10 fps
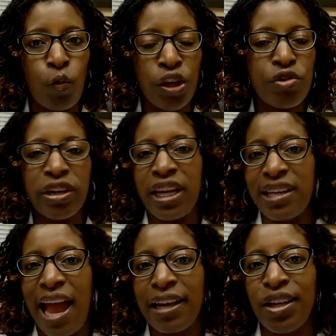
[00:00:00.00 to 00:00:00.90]
You
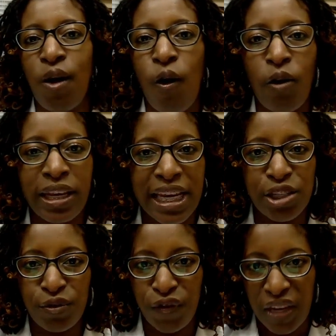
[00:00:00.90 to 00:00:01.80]
cannot go and
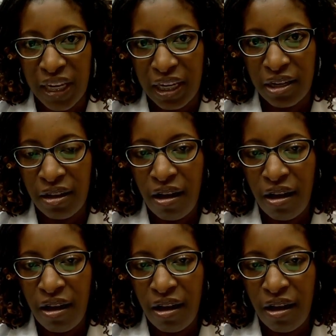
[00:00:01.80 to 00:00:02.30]
intervene